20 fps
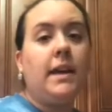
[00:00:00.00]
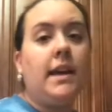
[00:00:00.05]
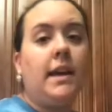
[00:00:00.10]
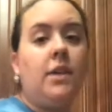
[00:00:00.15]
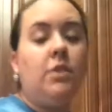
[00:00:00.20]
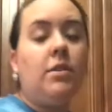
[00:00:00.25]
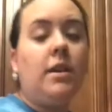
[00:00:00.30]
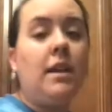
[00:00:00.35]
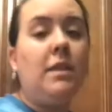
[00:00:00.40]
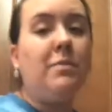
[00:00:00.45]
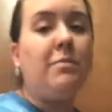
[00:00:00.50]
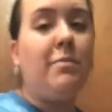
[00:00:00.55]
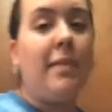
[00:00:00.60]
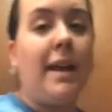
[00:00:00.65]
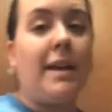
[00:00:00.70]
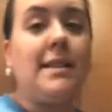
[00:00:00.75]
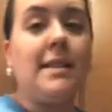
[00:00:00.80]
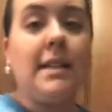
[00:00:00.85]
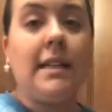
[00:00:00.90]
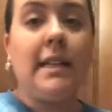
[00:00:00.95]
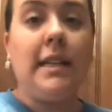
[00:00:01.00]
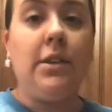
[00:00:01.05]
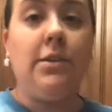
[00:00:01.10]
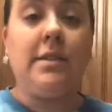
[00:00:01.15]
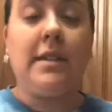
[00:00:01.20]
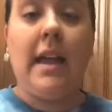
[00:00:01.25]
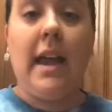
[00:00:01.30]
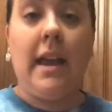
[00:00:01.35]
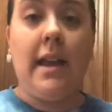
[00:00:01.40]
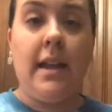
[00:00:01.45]
you can basically
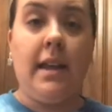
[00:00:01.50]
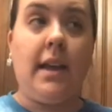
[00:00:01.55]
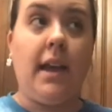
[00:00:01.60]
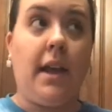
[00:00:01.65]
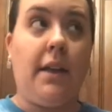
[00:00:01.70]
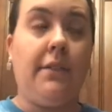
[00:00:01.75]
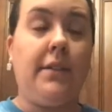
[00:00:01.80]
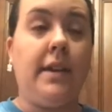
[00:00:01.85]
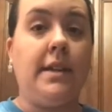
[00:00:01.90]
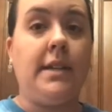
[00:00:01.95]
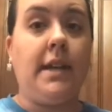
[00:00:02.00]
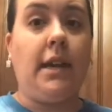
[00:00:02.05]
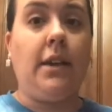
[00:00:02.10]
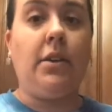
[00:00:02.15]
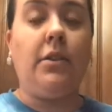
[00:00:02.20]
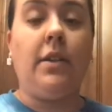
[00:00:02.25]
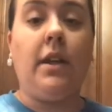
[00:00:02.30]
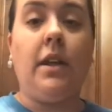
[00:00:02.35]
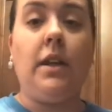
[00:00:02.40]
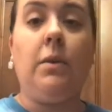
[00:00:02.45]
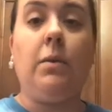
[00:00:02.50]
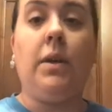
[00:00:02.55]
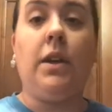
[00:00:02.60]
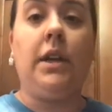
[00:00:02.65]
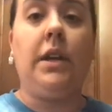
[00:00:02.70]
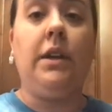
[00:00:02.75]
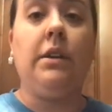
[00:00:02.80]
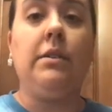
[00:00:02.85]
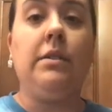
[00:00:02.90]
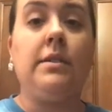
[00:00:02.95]
use any kind of container that you want
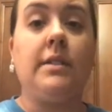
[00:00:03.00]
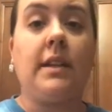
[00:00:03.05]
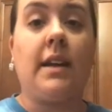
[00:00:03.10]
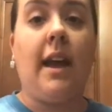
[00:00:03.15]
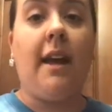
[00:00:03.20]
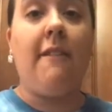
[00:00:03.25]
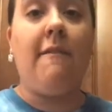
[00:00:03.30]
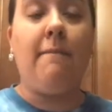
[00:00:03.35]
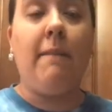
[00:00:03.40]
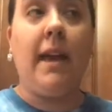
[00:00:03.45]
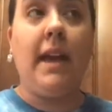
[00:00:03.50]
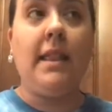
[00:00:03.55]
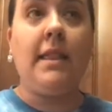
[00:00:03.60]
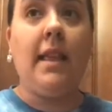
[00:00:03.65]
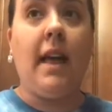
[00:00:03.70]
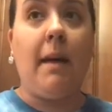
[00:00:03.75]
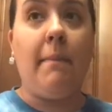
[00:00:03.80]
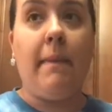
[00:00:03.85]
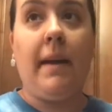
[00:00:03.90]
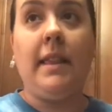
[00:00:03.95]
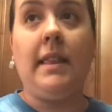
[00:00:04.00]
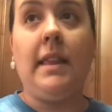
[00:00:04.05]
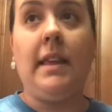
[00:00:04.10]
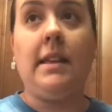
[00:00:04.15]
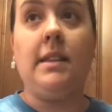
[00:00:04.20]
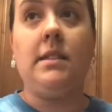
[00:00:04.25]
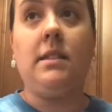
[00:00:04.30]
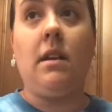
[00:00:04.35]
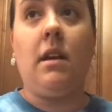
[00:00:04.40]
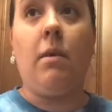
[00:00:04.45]
to use. Like I made
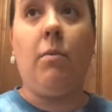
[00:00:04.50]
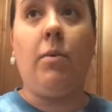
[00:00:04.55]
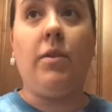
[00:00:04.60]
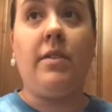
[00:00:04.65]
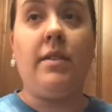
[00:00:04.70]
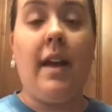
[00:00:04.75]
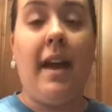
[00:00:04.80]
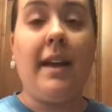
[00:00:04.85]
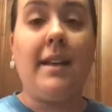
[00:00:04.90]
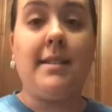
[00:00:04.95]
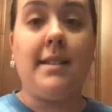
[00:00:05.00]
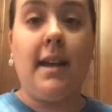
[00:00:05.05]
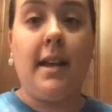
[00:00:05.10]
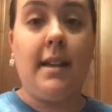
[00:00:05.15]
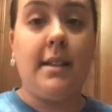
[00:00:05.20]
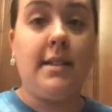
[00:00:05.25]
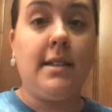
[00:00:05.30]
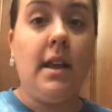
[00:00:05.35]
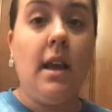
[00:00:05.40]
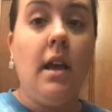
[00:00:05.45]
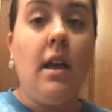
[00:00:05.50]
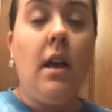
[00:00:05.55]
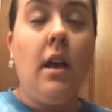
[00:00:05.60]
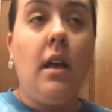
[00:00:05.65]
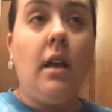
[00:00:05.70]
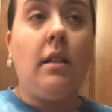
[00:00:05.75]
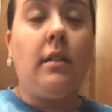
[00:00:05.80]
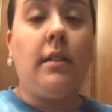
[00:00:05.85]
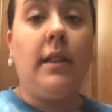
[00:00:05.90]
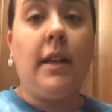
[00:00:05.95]
these with excess
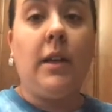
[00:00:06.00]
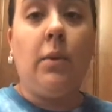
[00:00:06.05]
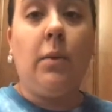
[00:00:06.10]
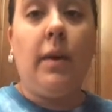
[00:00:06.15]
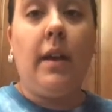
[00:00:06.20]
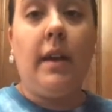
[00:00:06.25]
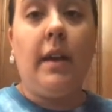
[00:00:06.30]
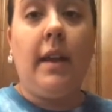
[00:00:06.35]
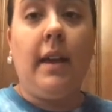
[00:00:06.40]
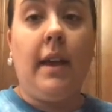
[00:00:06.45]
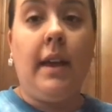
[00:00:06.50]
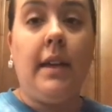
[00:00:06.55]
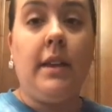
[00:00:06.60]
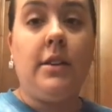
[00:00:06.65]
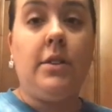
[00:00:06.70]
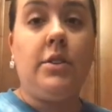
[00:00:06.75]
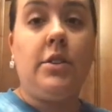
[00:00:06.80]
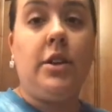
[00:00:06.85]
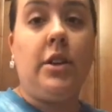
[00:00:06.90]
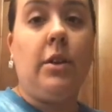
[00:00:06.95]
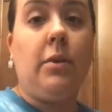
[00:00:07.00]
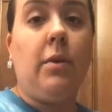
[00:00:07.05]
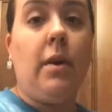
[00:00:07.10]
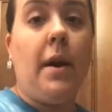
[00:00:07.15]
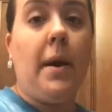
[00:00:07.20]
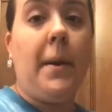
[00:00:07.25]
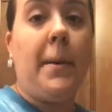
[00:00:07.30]
liquid into